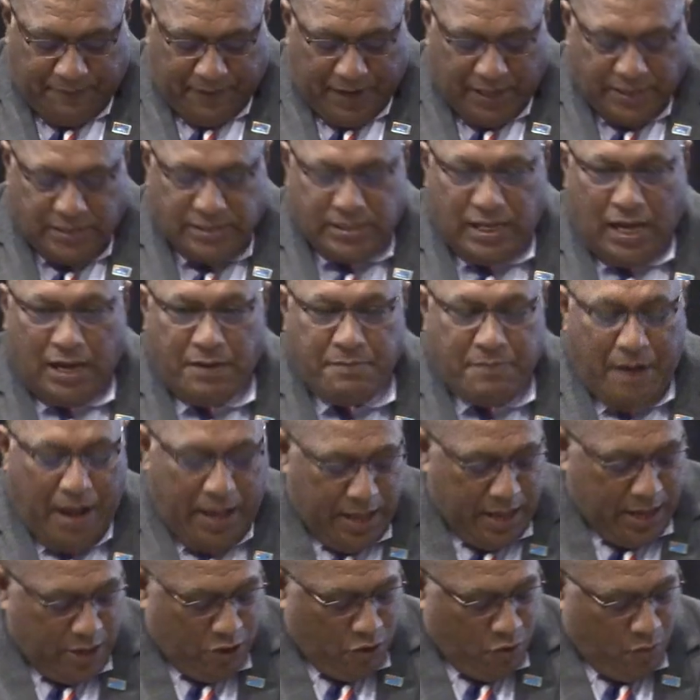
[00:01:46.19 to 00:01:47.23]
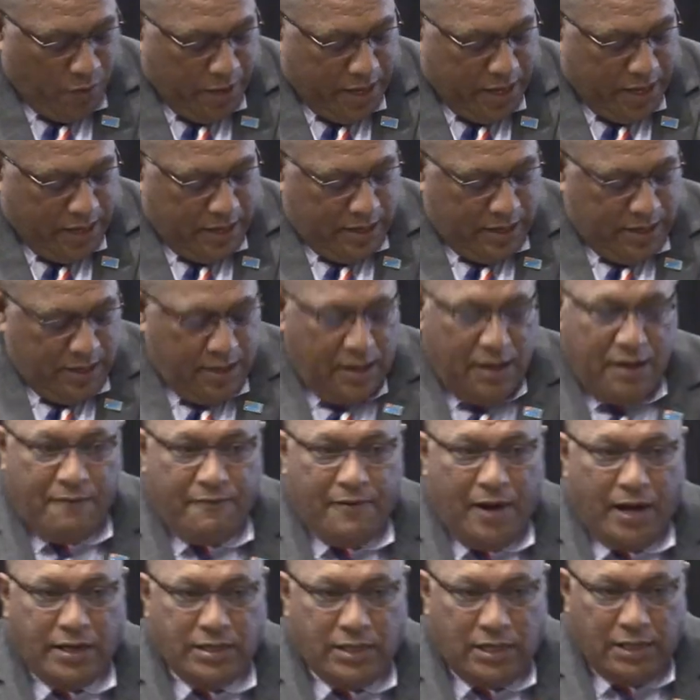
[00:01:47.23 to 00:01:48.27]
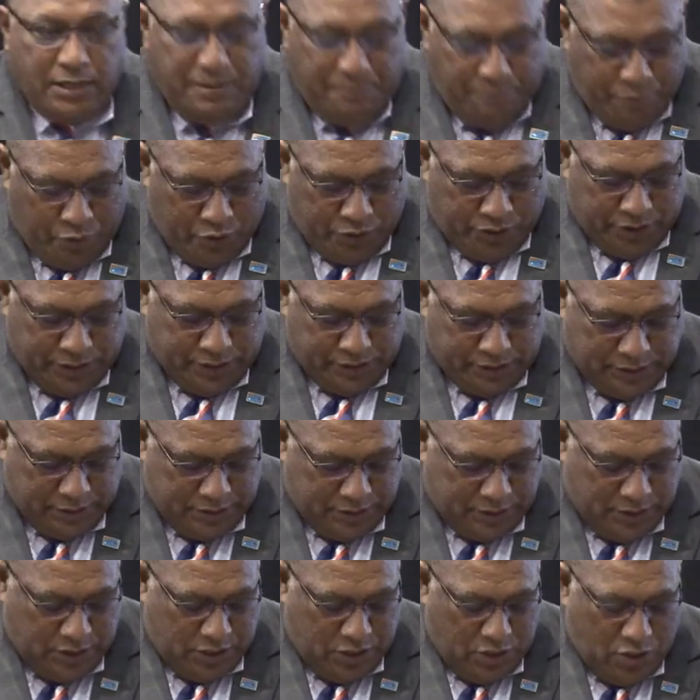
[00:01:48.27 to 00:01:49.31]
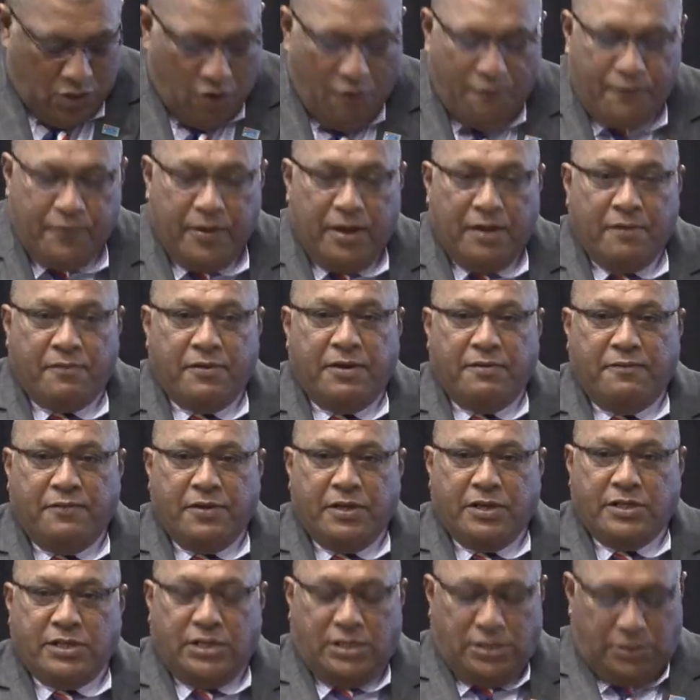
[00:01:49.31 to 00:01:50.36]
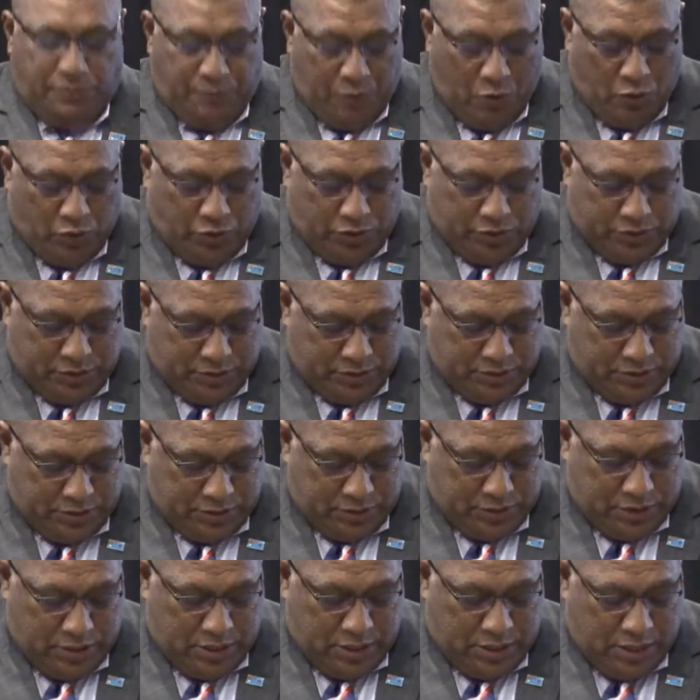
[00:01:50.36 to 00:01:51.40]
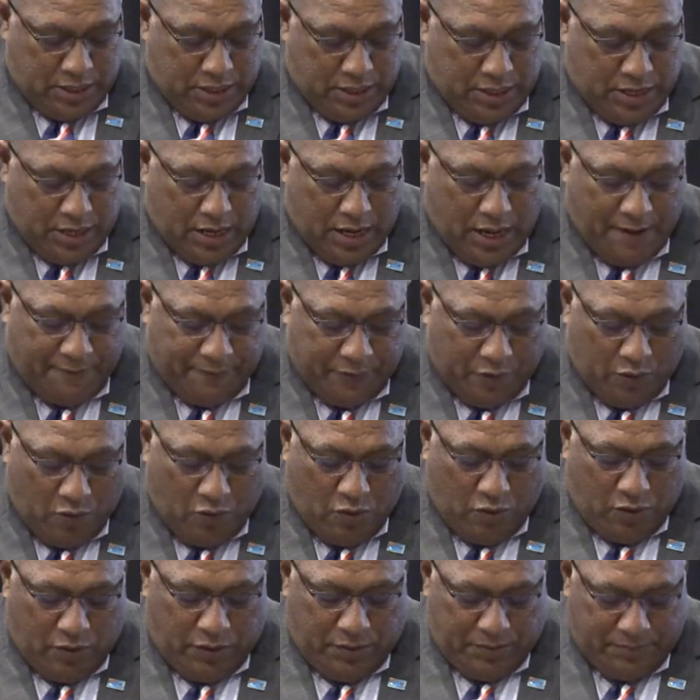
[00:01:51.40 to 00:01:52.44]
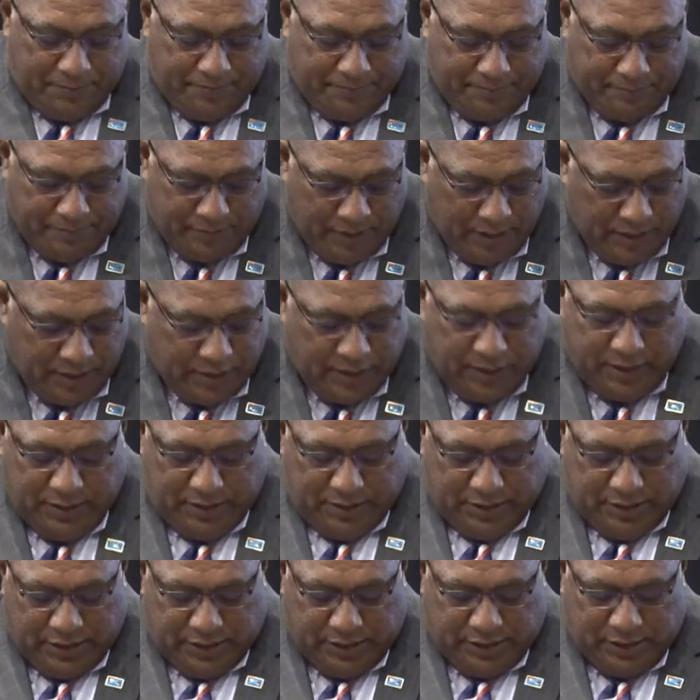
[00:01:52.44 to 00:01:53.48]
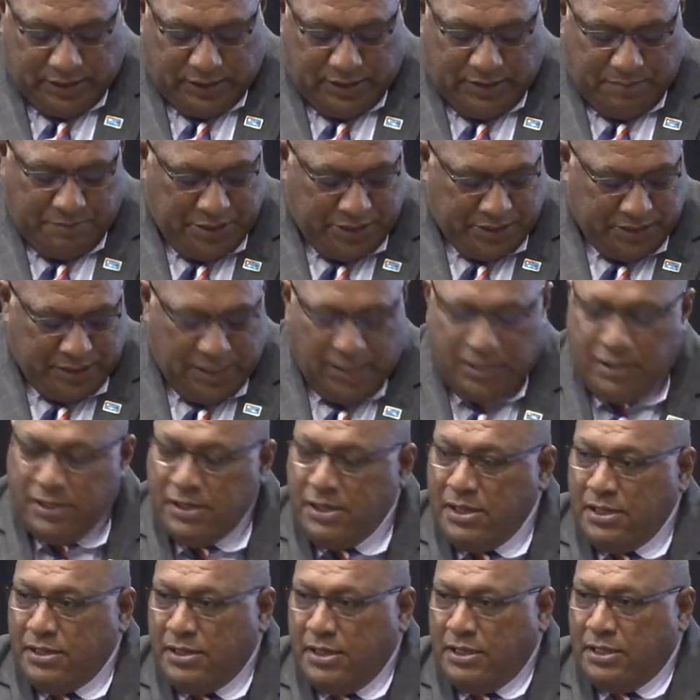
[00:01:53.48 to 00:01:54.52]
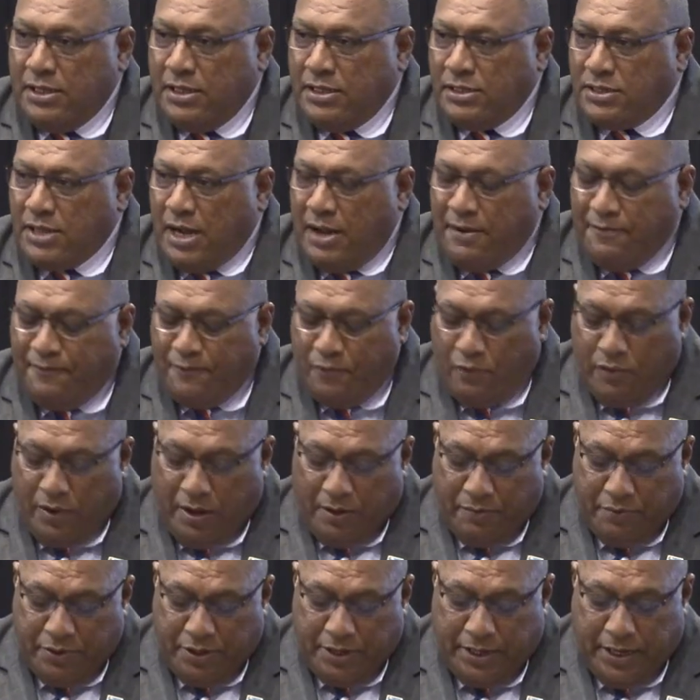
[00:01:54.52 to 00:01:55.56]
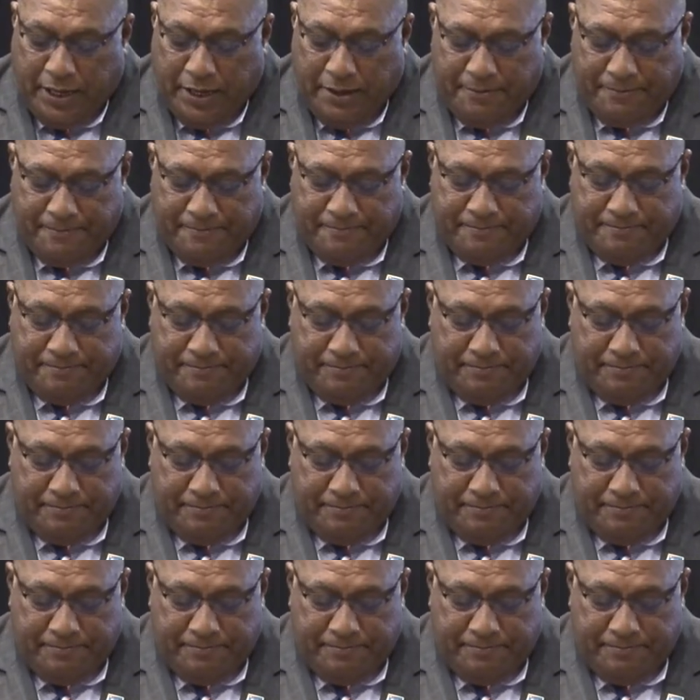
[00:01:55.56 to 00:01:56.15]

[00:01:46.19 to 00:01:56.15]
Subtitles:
if I start by echoing vital importance of every Fijian's vote. After all, this is the mission that they strive for every day.